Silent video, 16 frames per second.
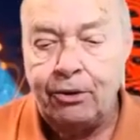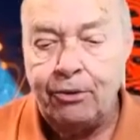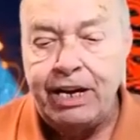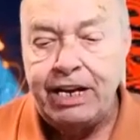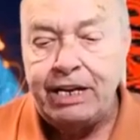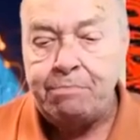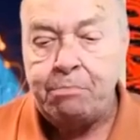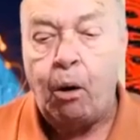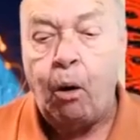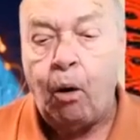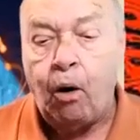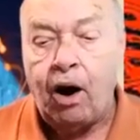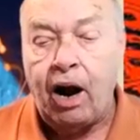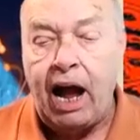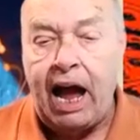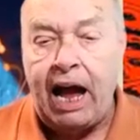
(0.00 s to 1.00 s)
Read
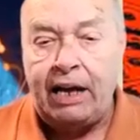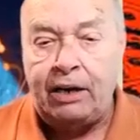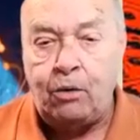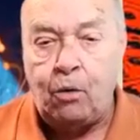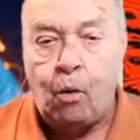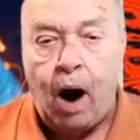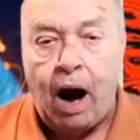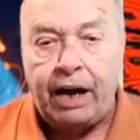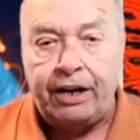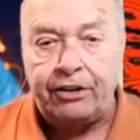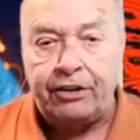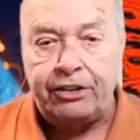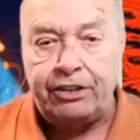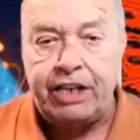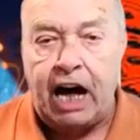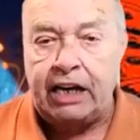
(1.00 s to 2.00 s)
more at
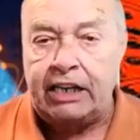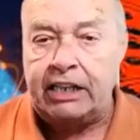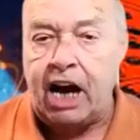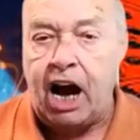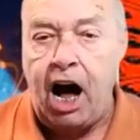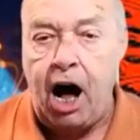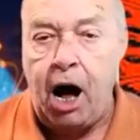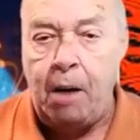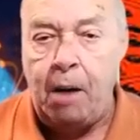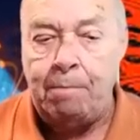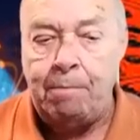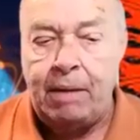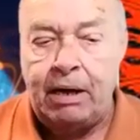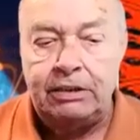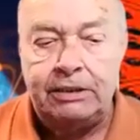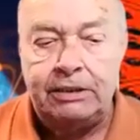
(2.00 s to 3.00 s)
Wired.com.